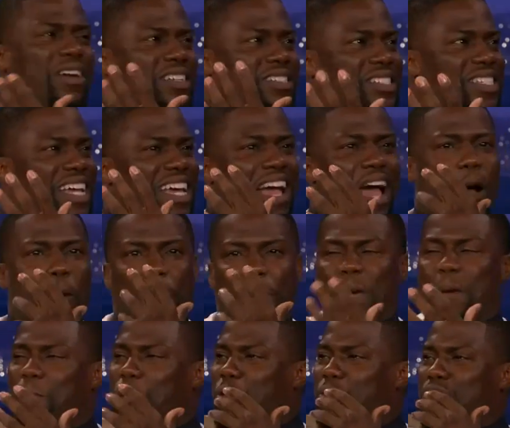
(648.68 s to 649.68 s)
understand how
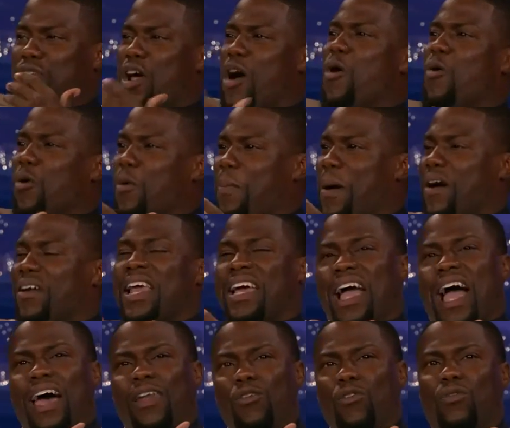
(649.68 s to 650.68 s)
people know about, like,
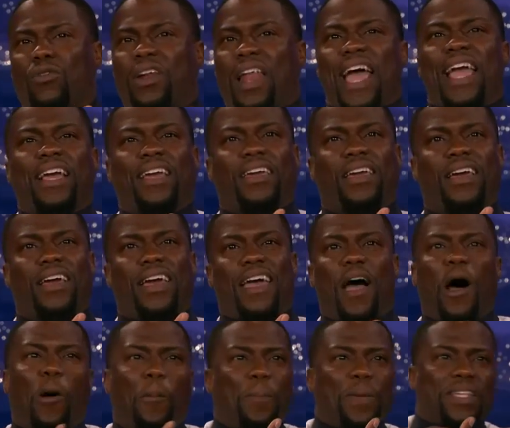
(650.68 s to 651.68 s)
I don't like
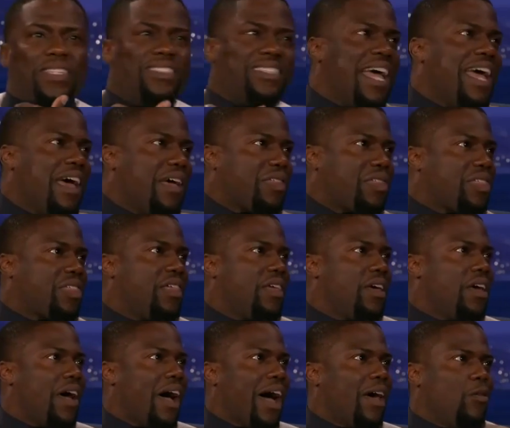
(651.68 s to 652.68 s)
helping death.
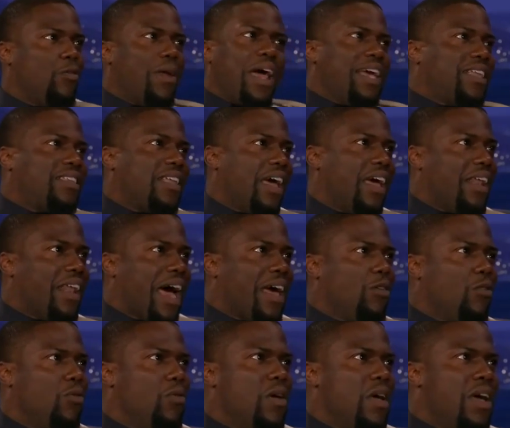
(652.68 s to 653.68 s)
I don't like that. I
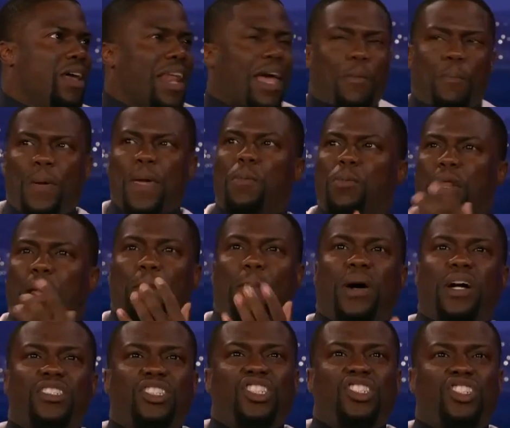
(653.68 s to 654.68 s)
don't like people that
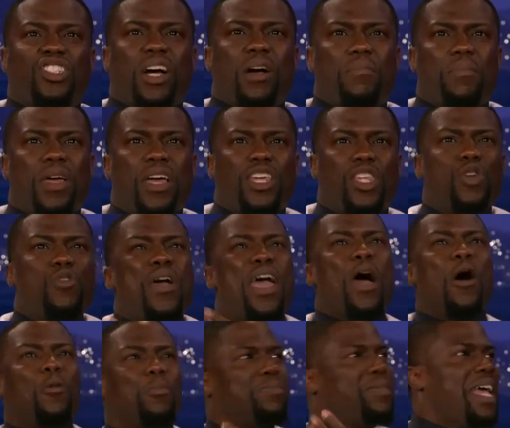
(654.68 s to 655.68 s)
bungee jump. You
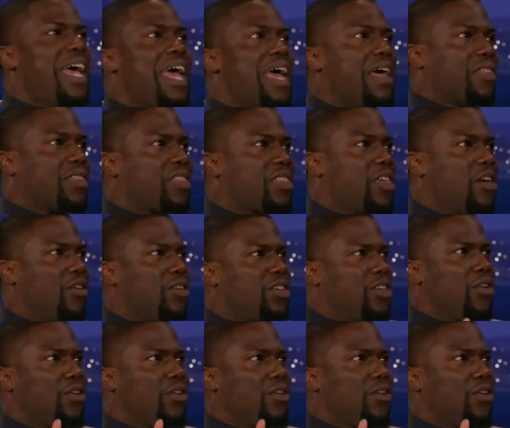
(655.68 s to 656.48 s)
help death. You're